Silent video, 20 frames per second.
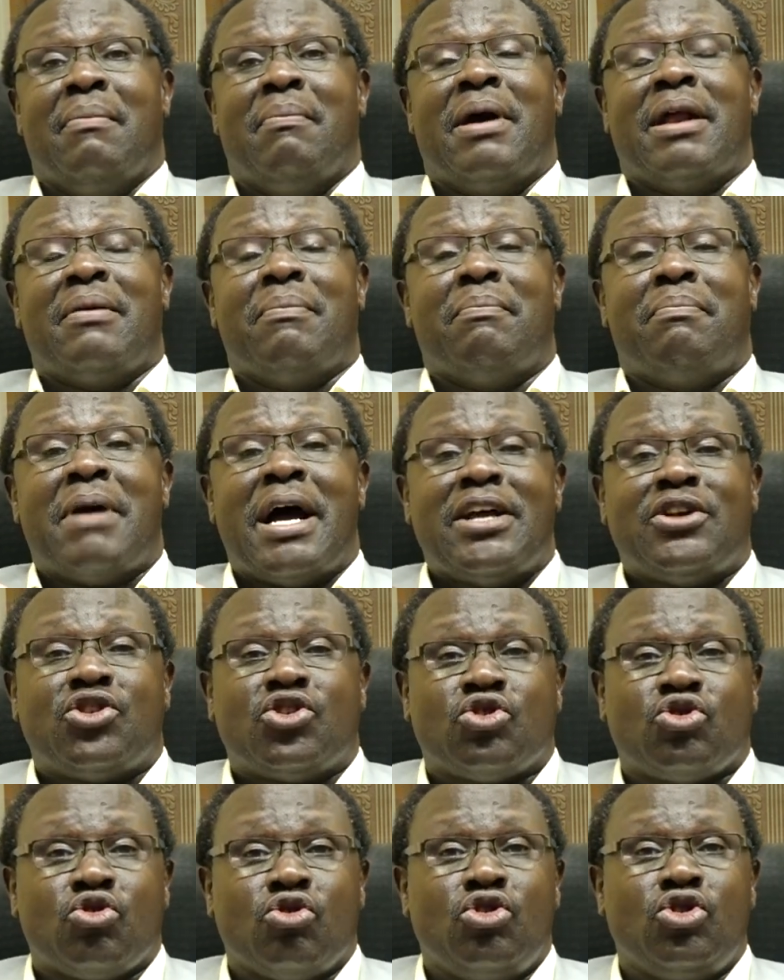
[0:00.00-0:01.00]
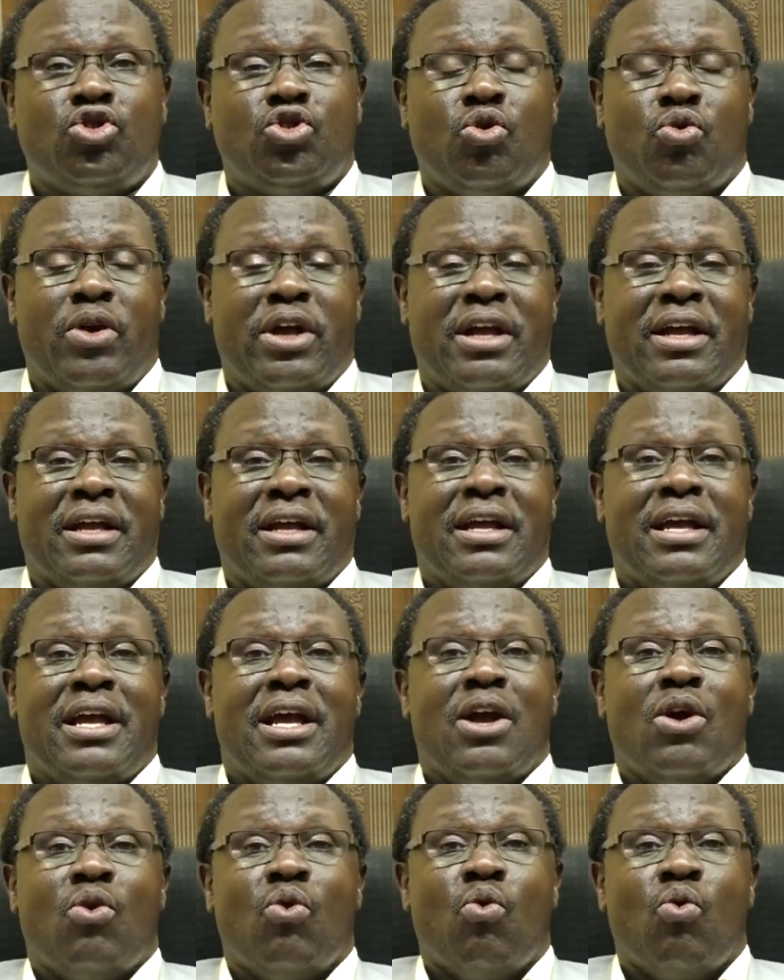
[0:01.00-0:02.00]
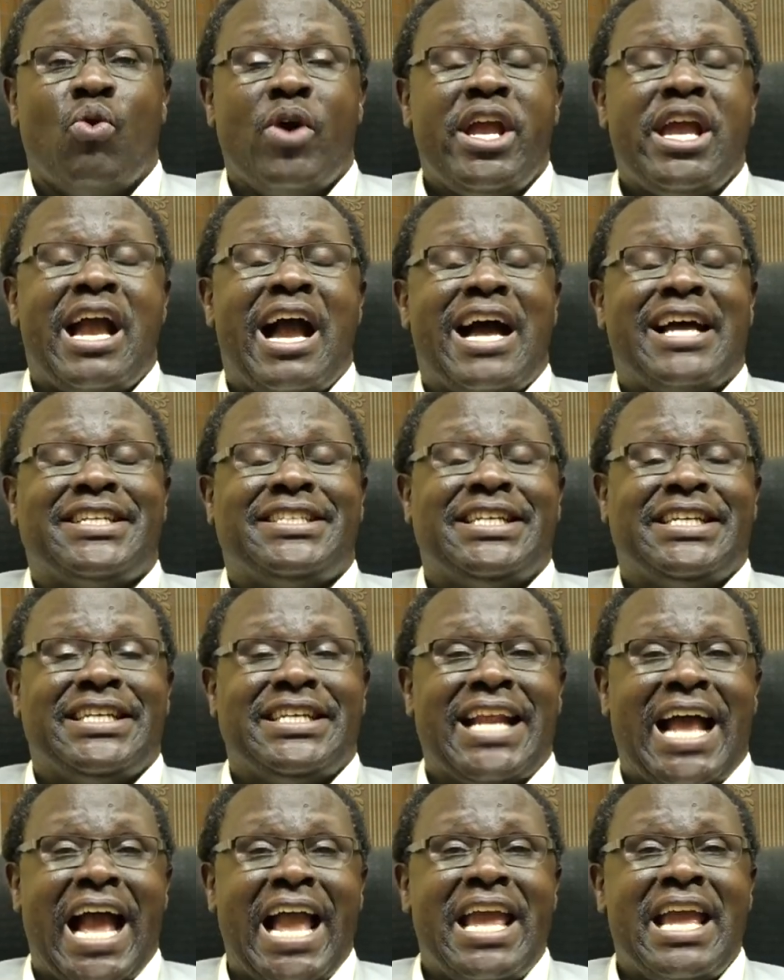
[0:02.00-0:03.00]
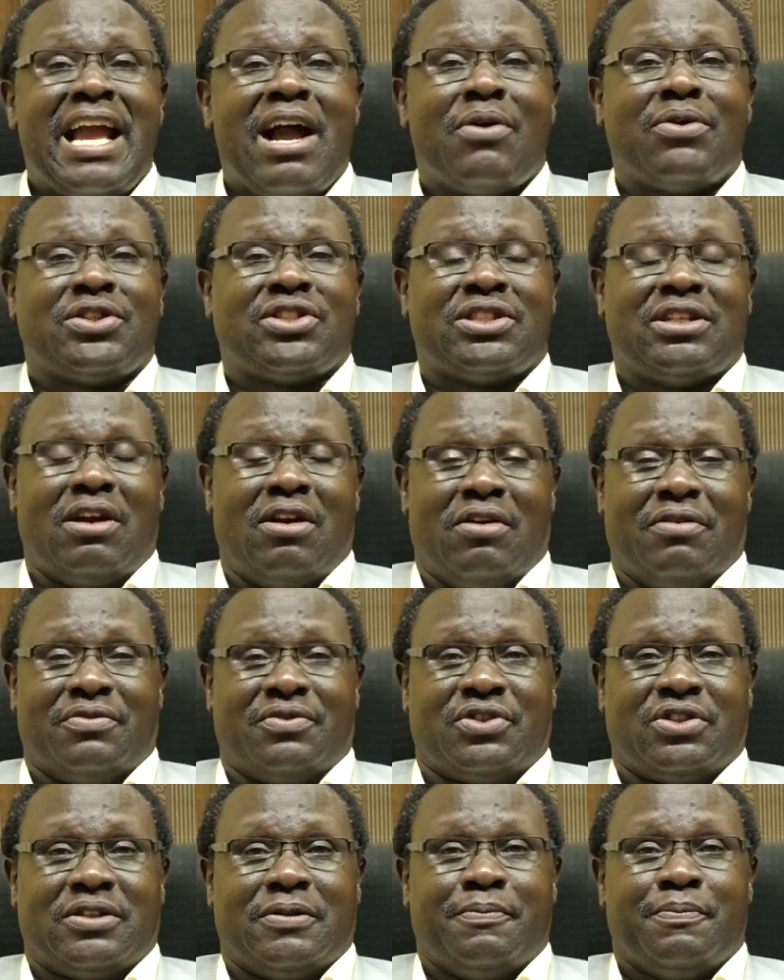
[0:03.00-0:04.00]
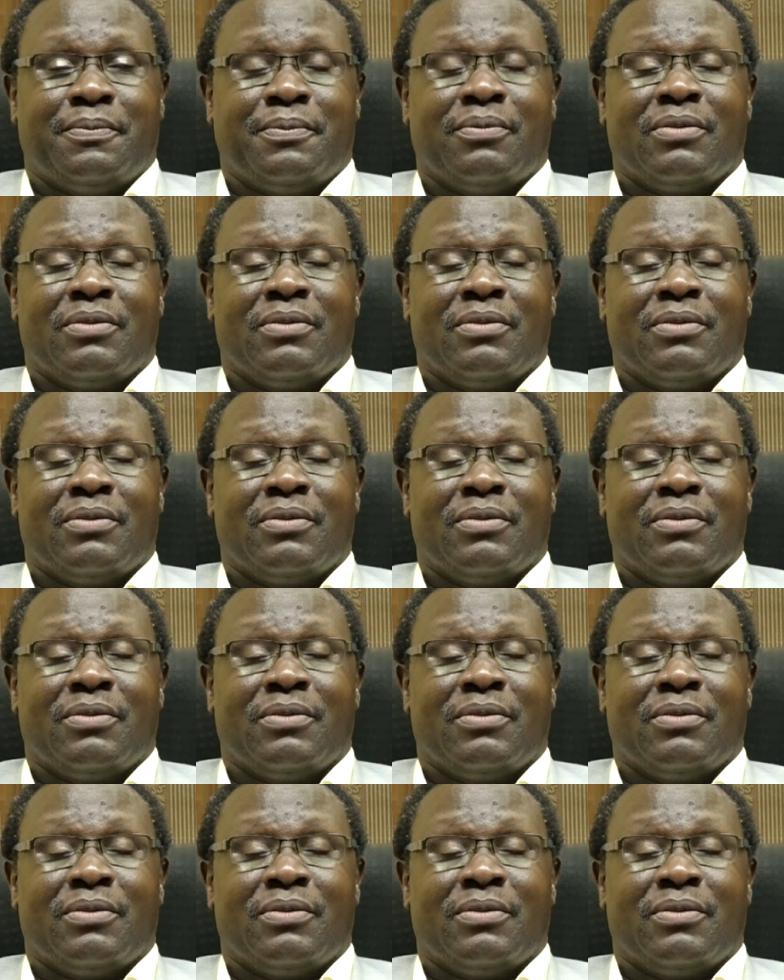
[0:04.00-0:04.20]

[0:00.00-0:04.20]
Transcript: But by so doing, we are denying ourselves